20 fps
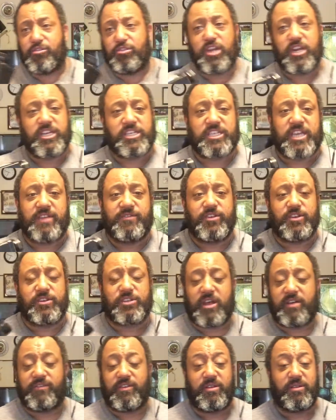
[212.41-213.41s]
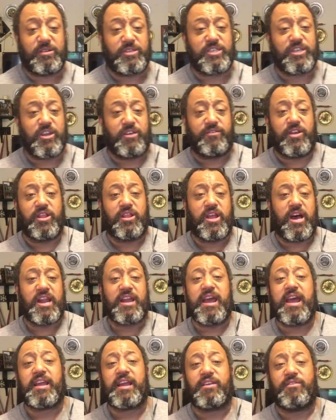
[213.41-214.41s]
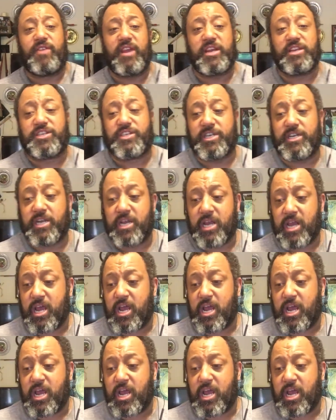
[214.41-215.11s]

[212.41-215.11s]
going to save yourself a lot of aggravation.